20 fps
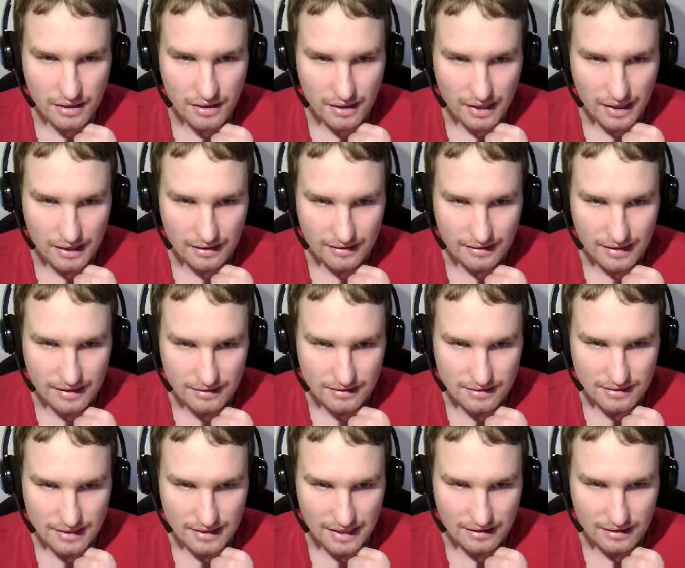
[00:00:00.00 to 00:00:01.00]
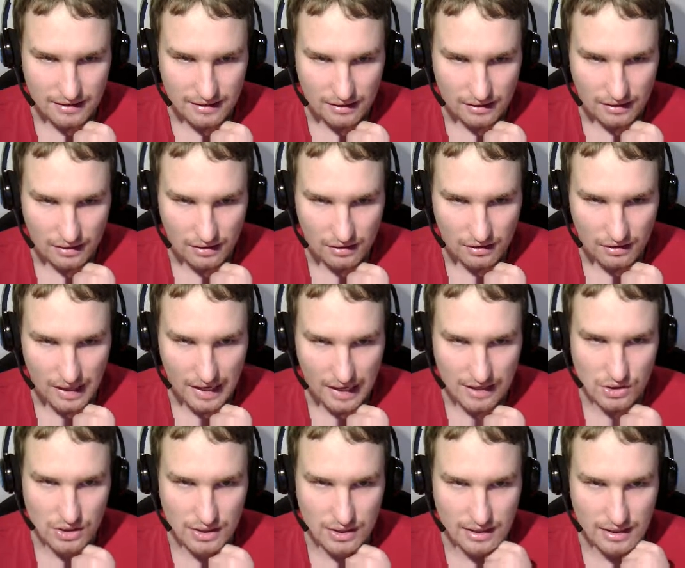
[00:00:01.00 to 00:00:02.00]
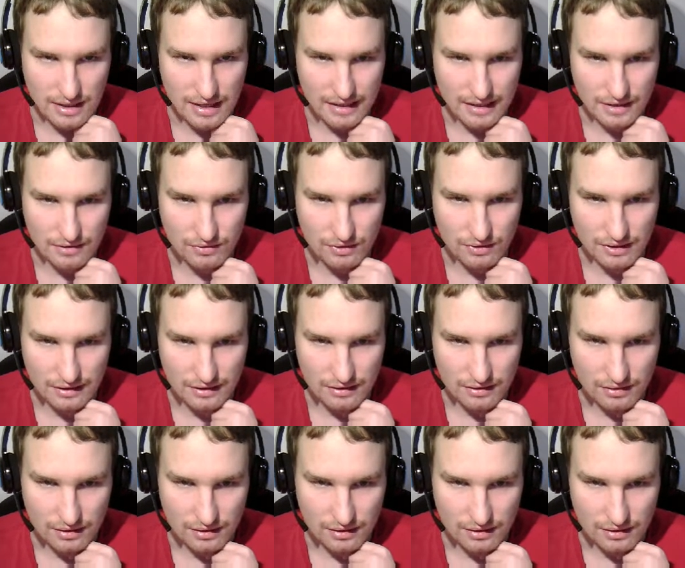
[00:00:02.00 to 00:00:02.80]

and then it's setting actually the LEDs for that.